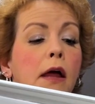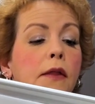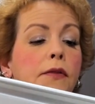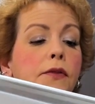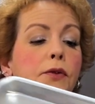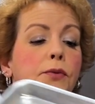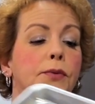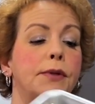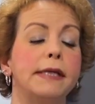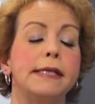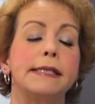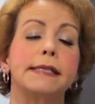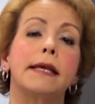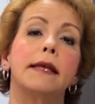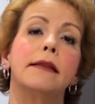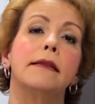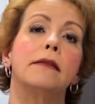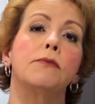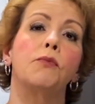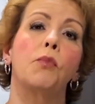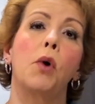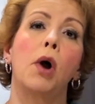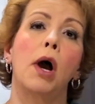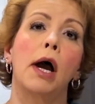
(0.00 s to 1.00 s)
The
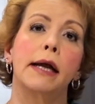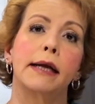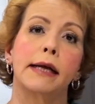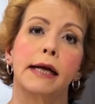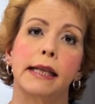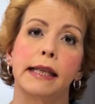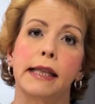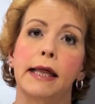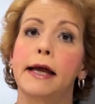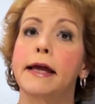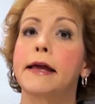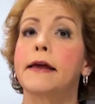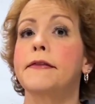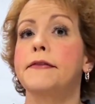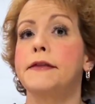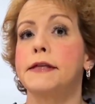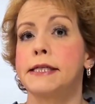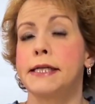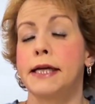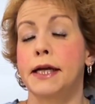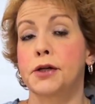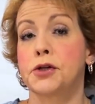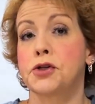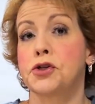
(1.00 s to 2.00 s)
reason why I like the
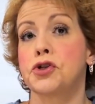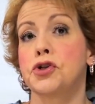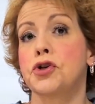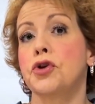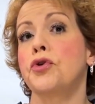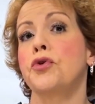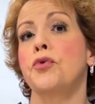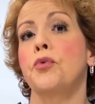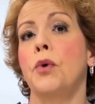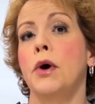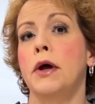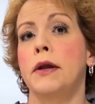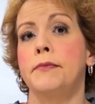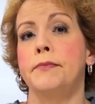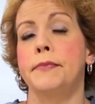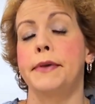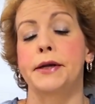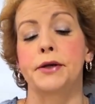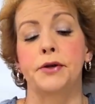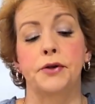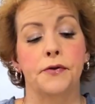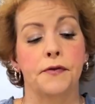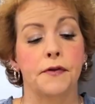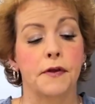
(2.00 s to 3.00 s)
textured one
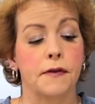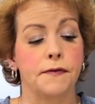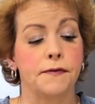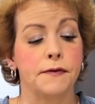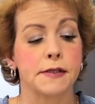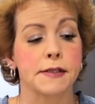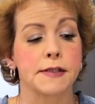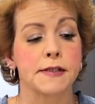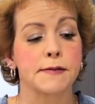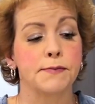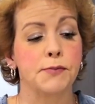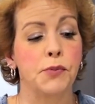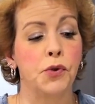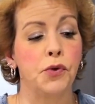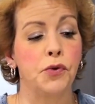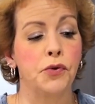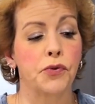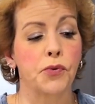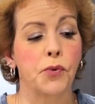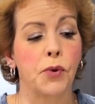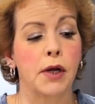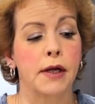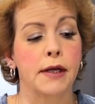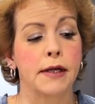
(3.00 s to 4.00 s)
better than the smooth
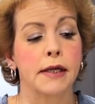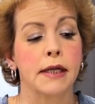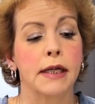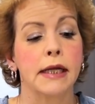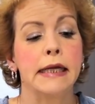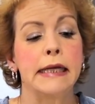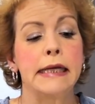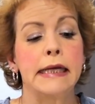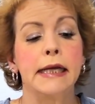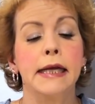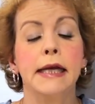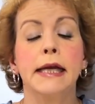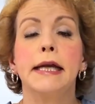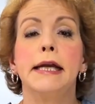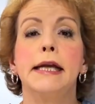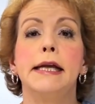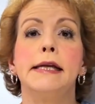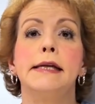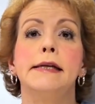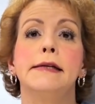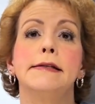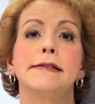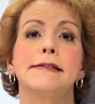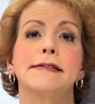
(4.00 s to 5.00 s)
one
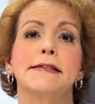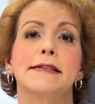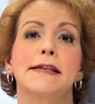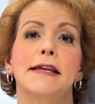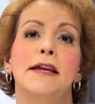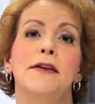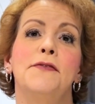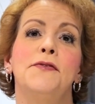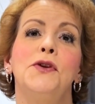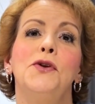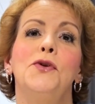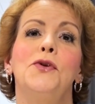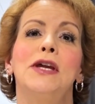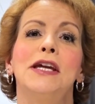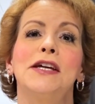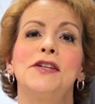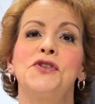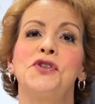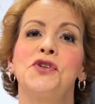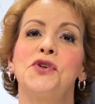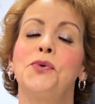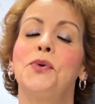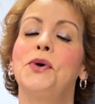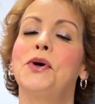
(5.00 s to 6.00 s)
is if you get
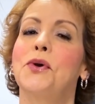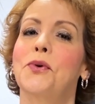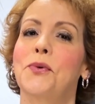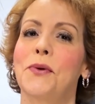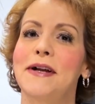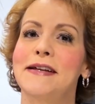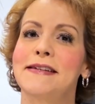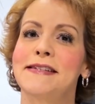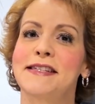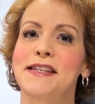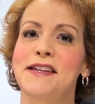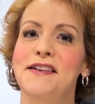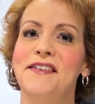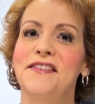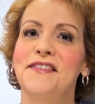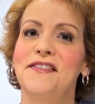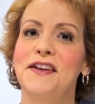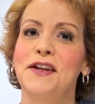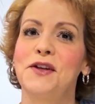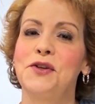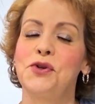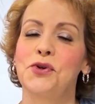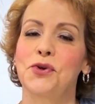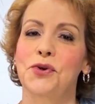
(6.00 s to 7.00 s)
too aggressive
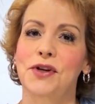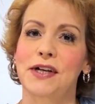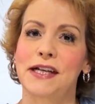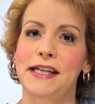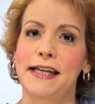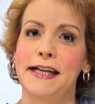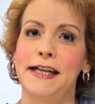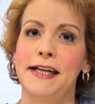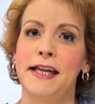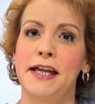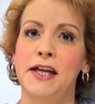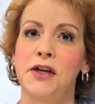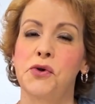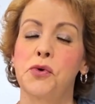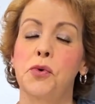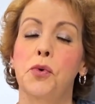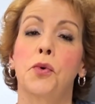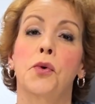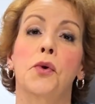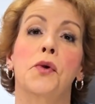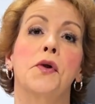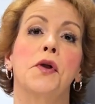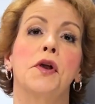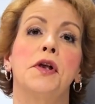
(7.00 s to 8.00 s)
in your cleaning,
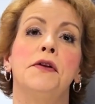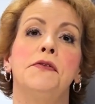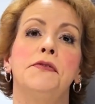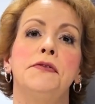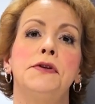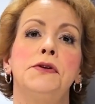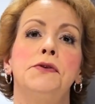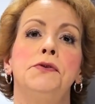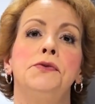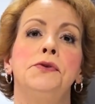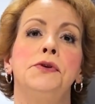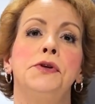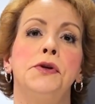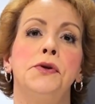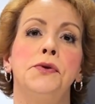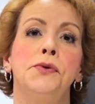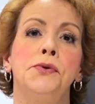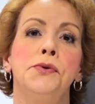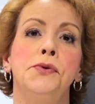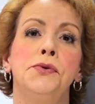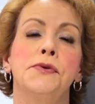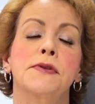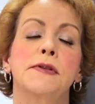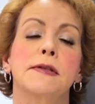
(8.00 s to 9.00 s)
or if you
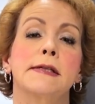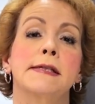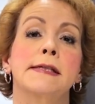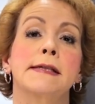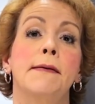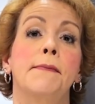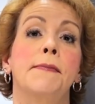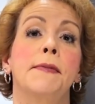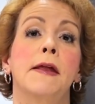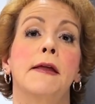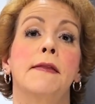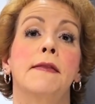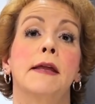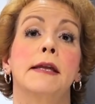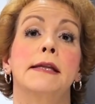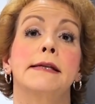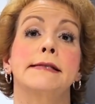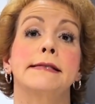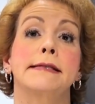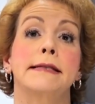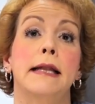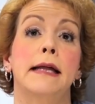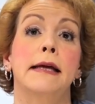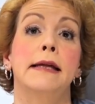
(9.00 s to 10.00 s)
use something that
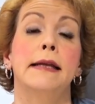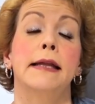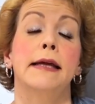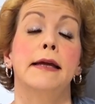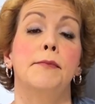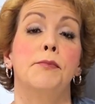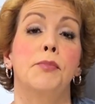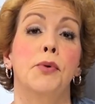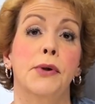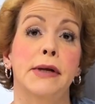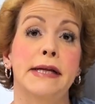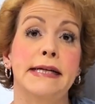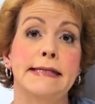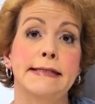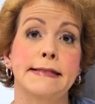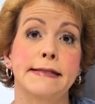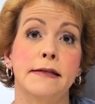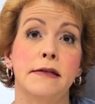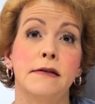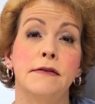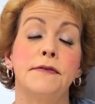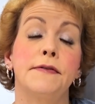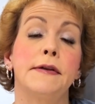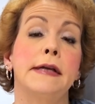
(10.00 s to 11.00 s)
is slightly
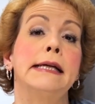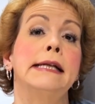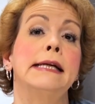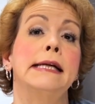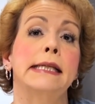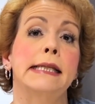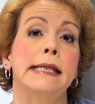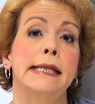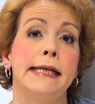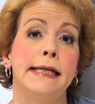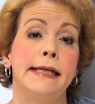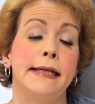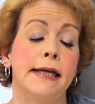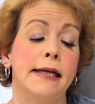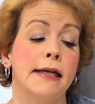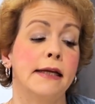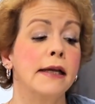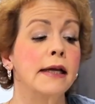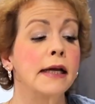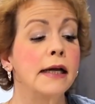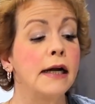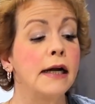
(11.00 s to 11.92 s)
abrasive in cleaning,